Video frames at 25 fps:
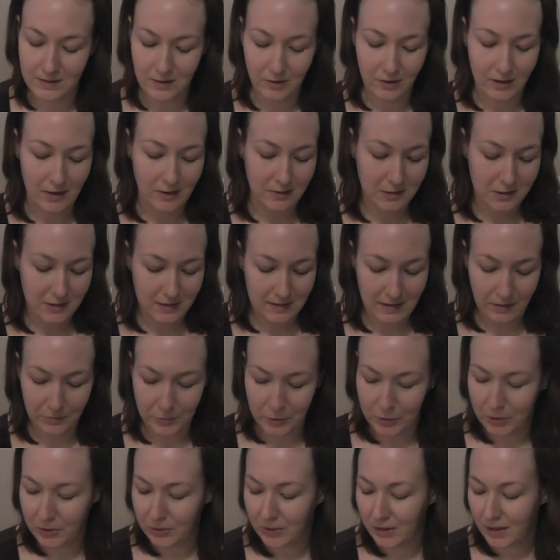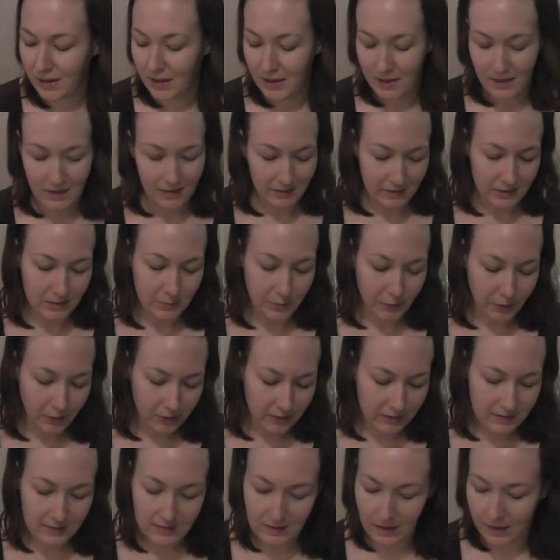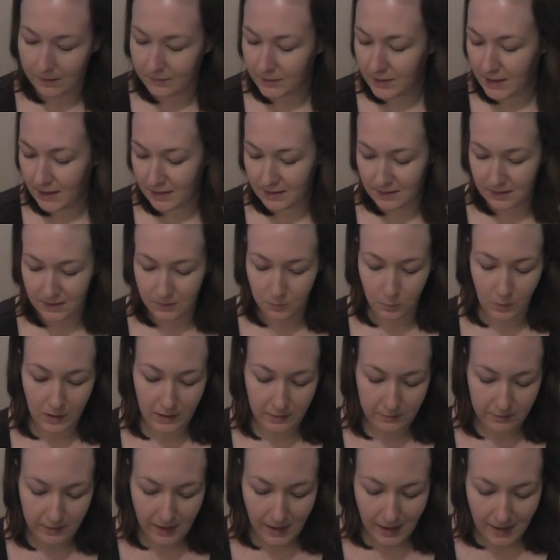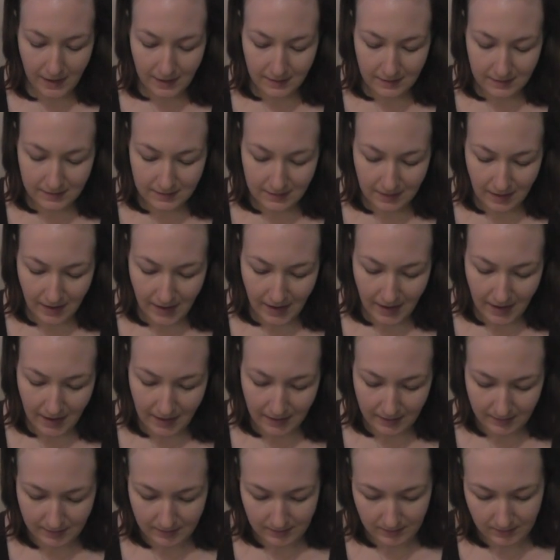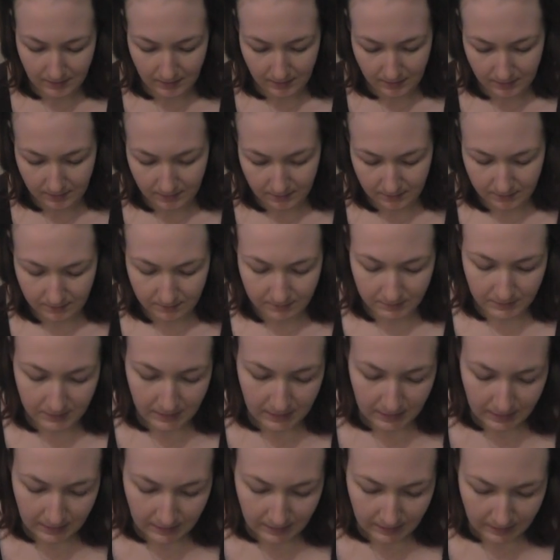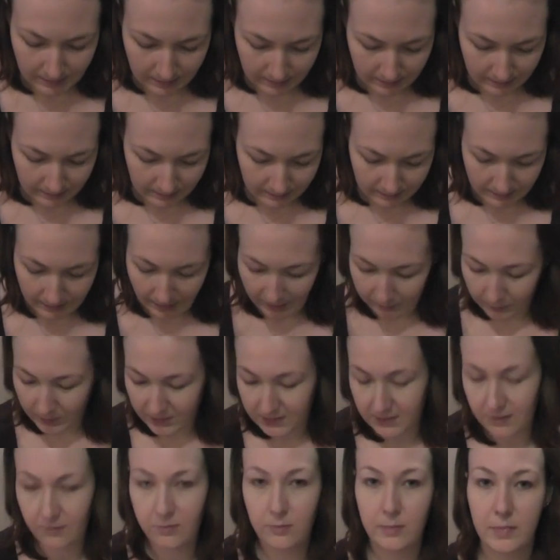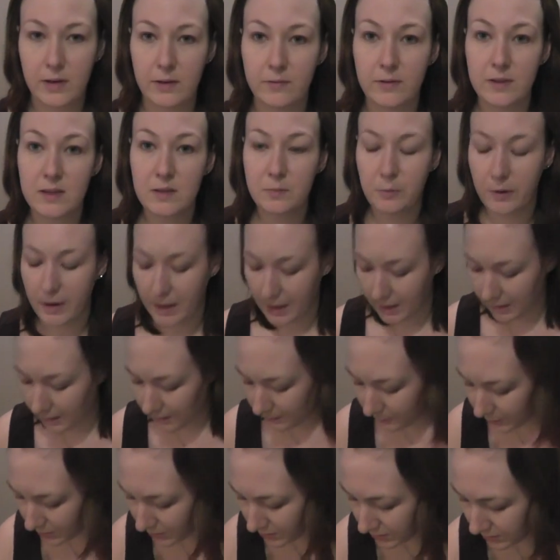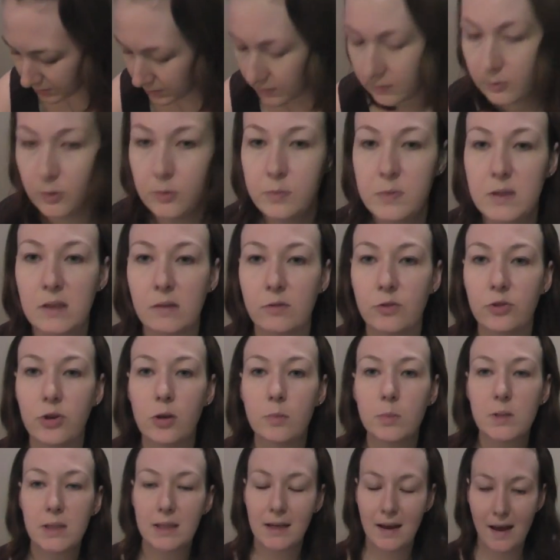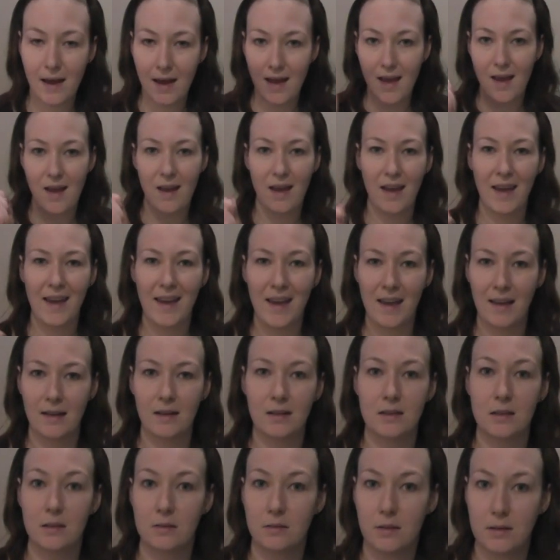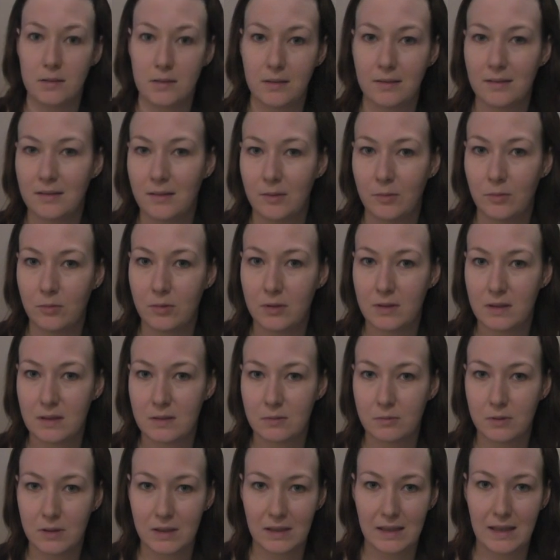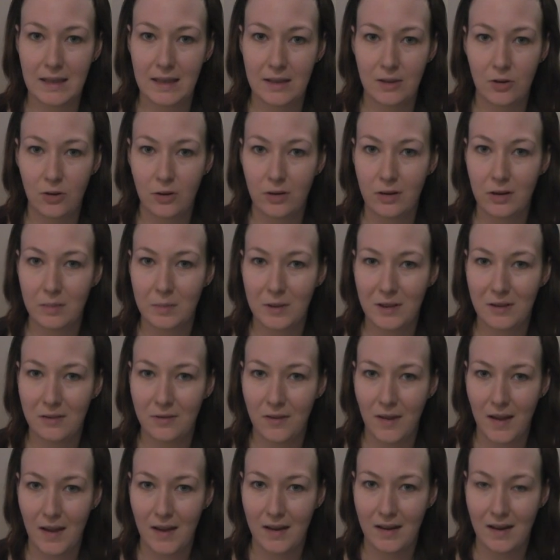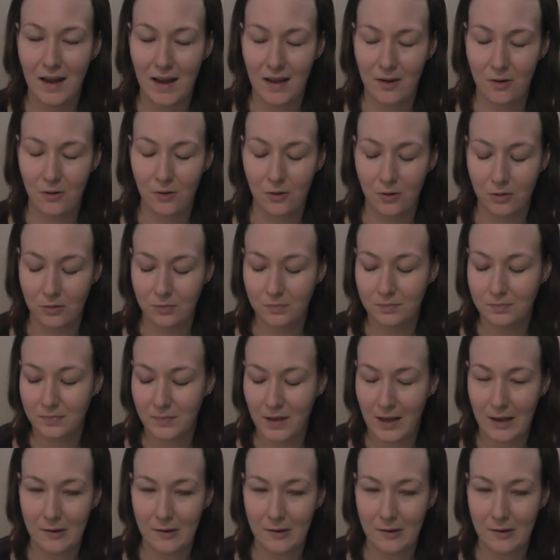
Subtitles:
Sorry, I was just having a look. To be honest, I've tested one of these and gave myself a bit of a spray, which, whoops, I've dropped it, and was really not a big fan at all.